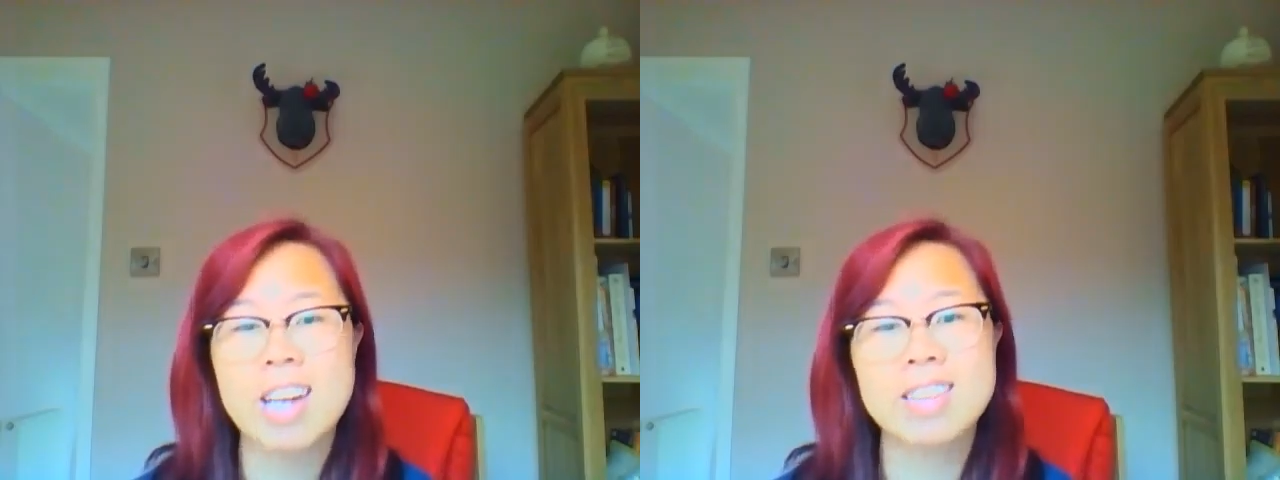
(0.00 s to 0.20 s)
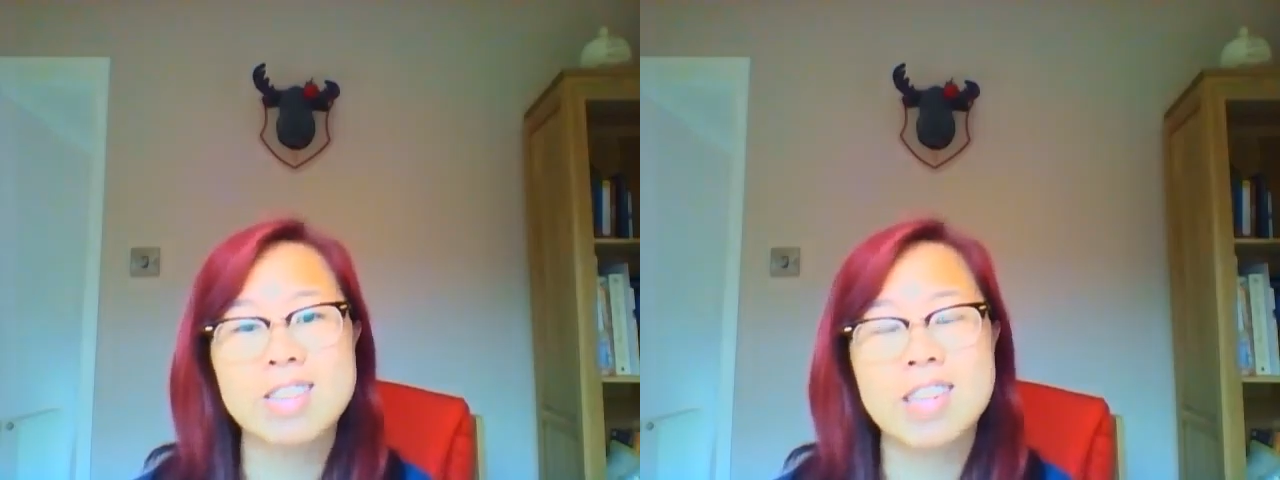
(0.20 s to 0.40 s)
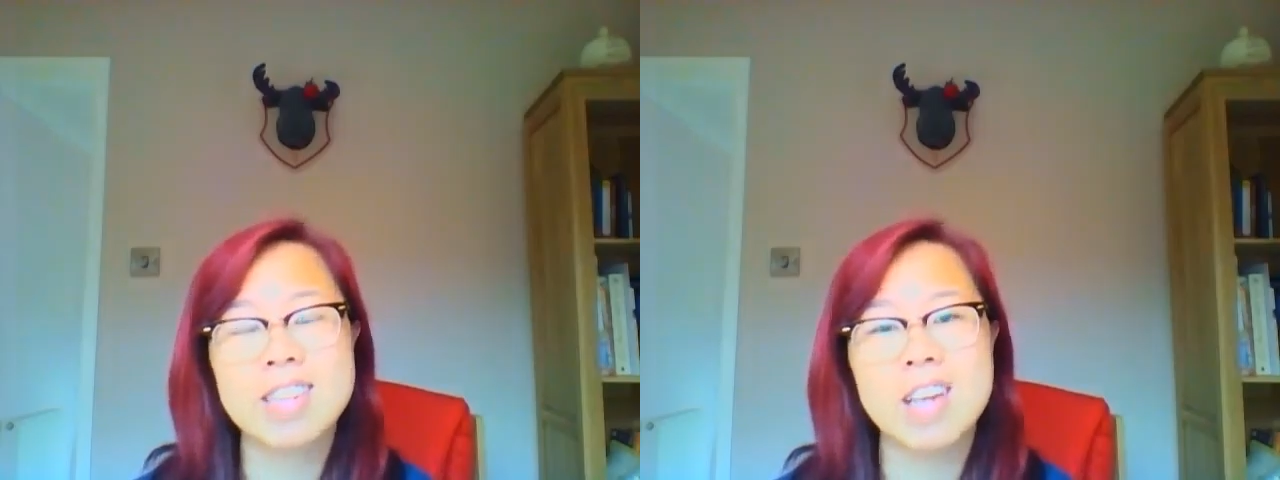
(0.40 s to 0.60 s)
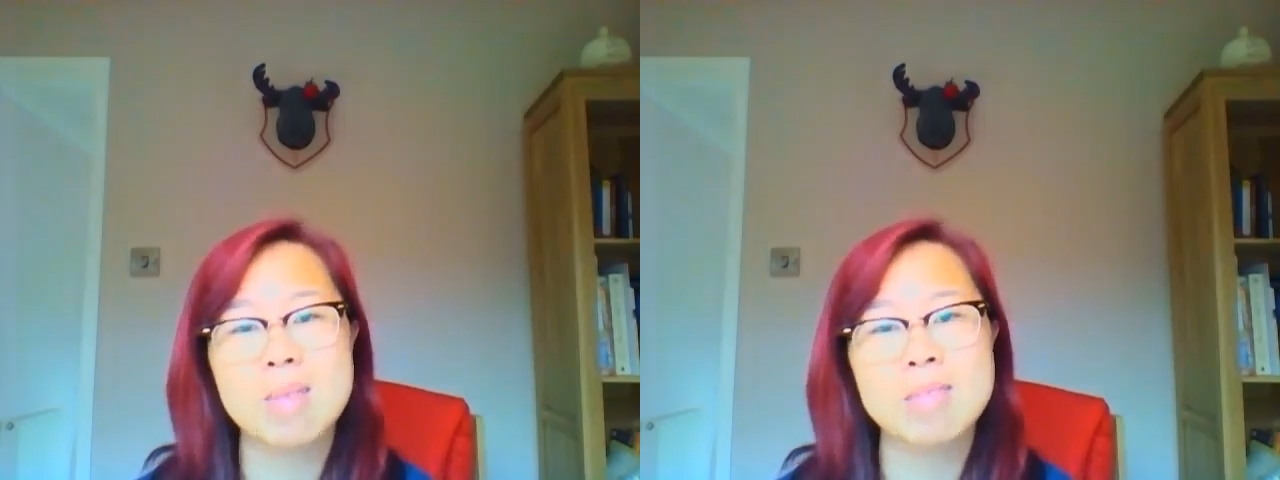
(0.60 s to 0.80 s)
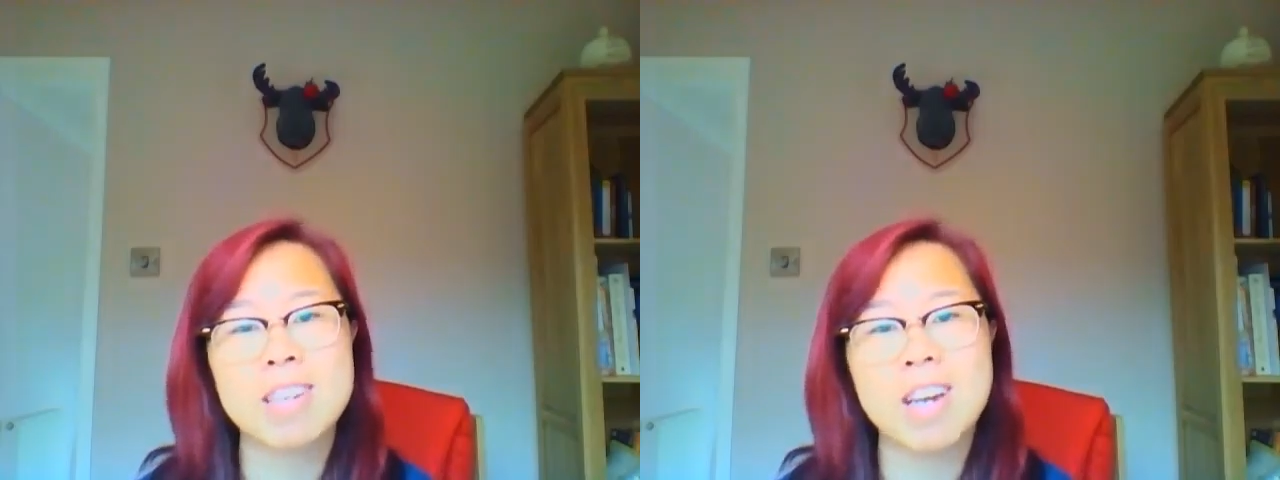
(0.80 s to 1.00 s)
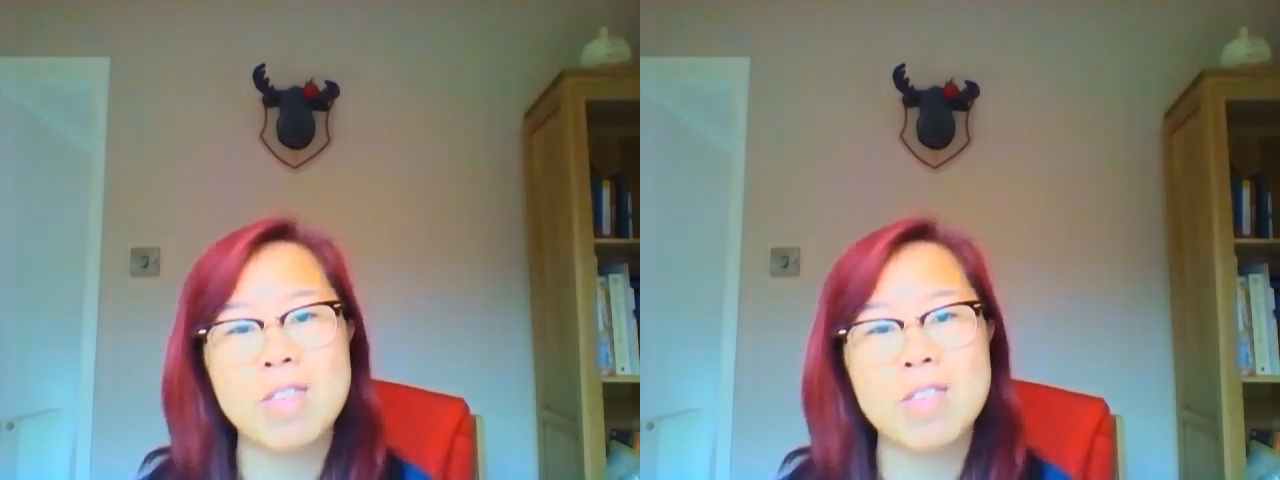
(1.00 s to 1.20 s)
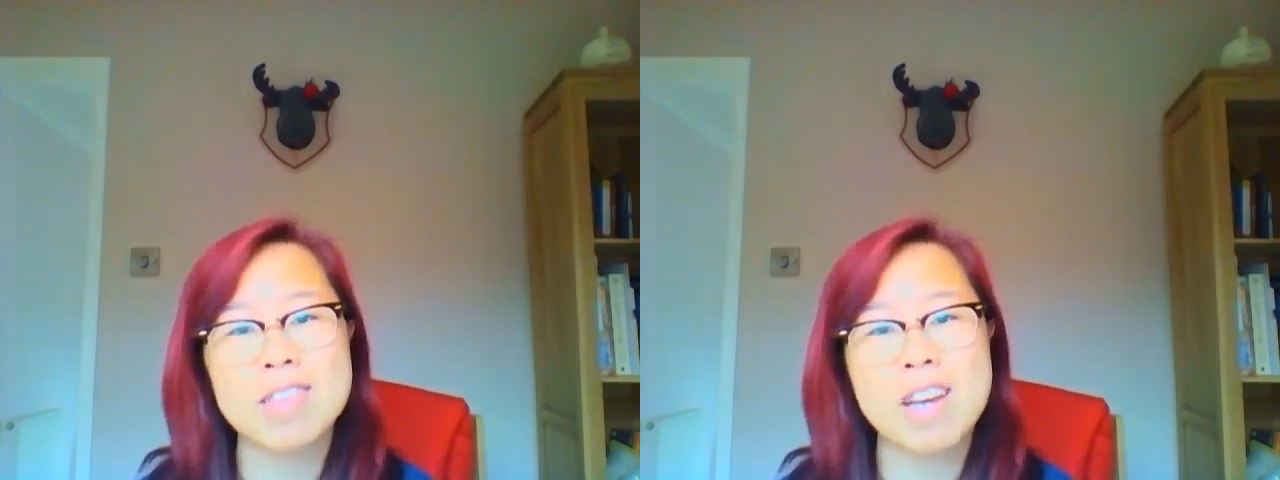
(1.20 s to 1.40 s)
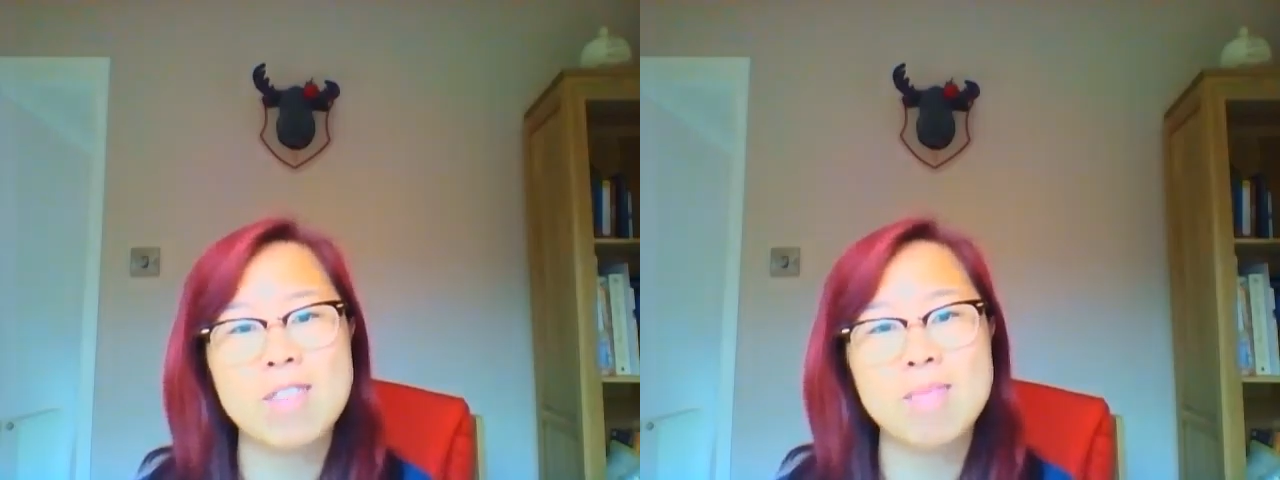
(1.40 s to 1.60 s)
until next time, take care of
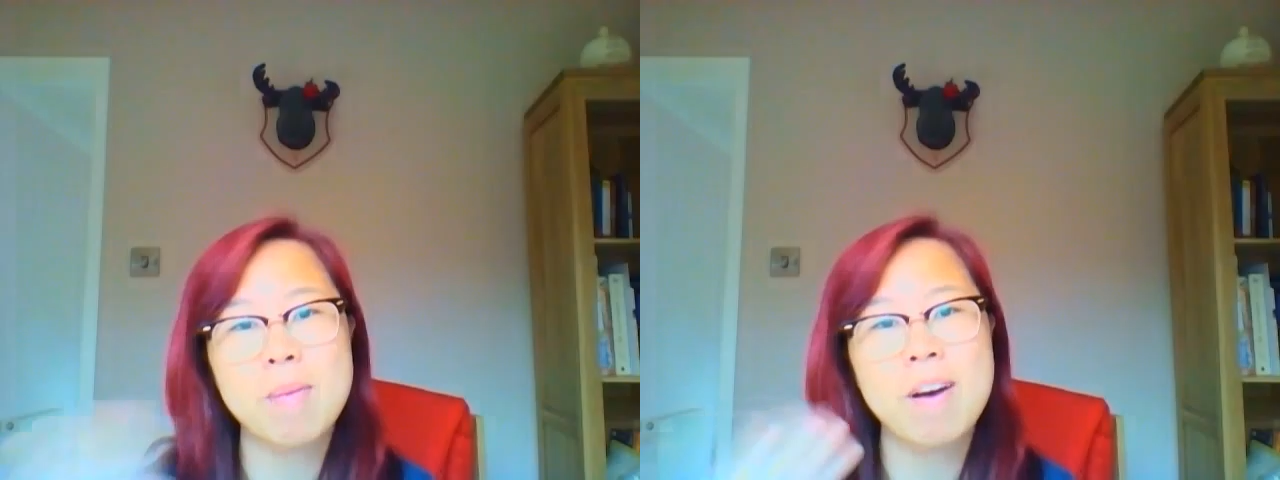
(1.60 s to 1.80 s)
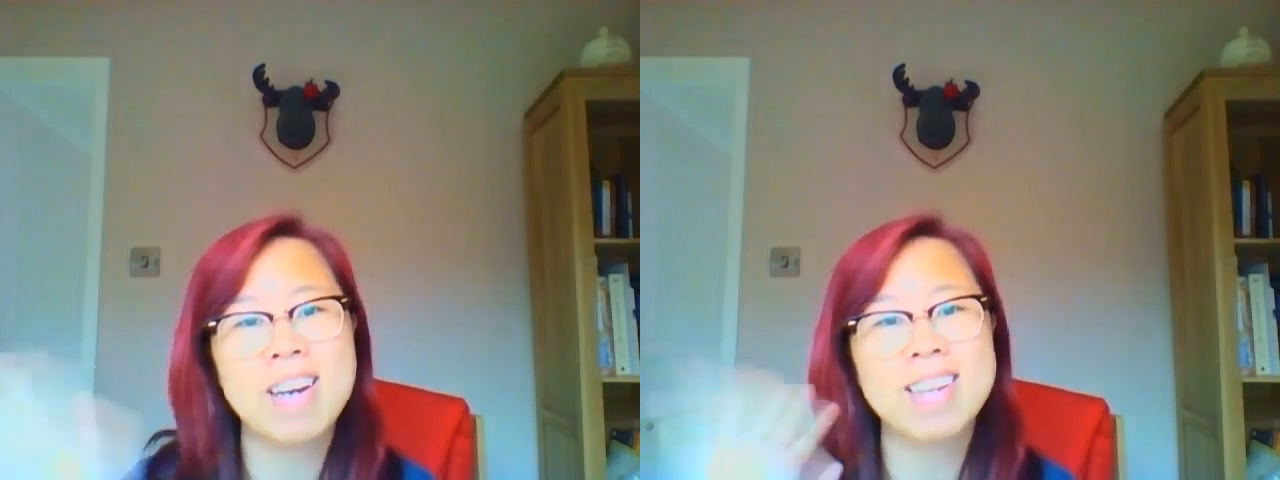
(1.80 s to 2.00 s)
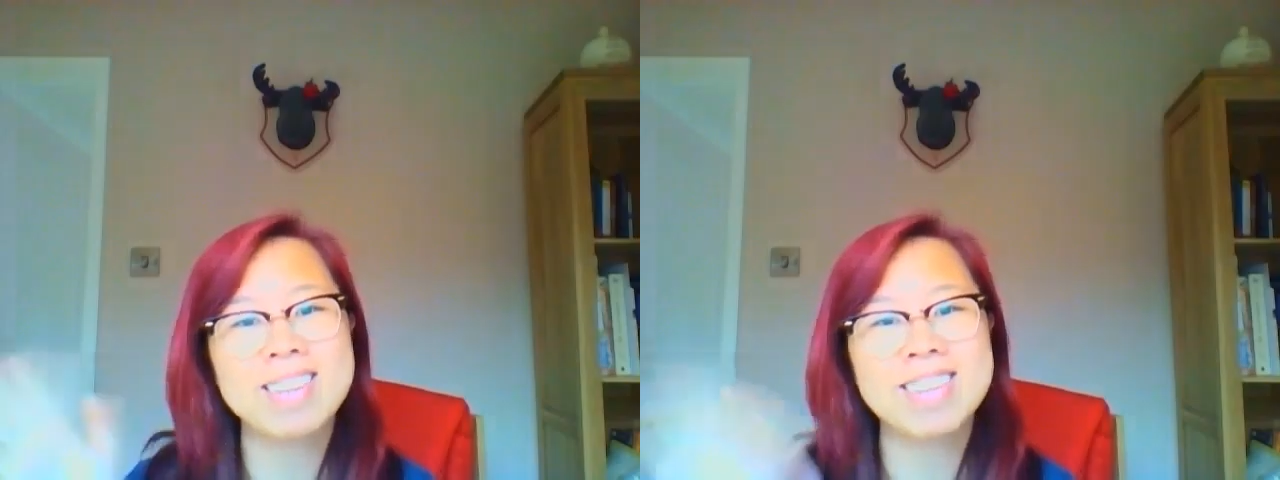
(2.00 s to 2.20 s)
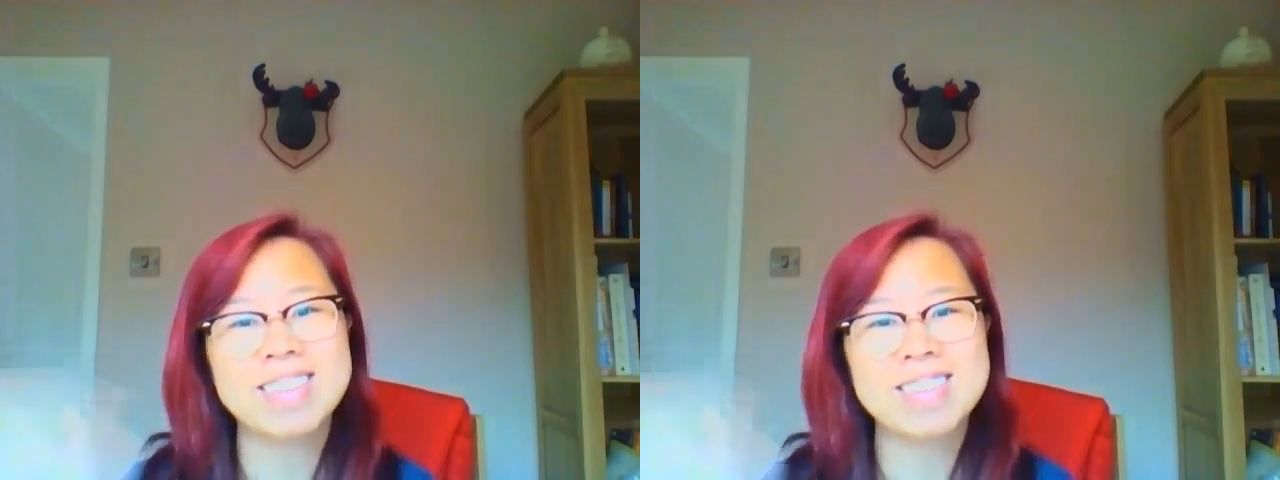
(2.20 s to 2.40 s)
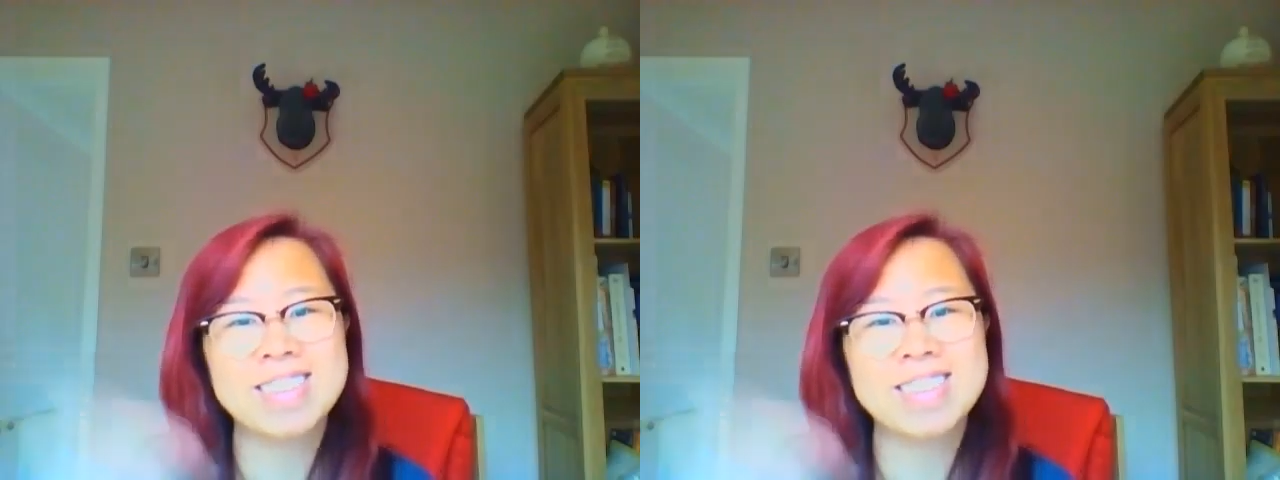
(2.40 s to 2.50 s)
yourself. Bye bye.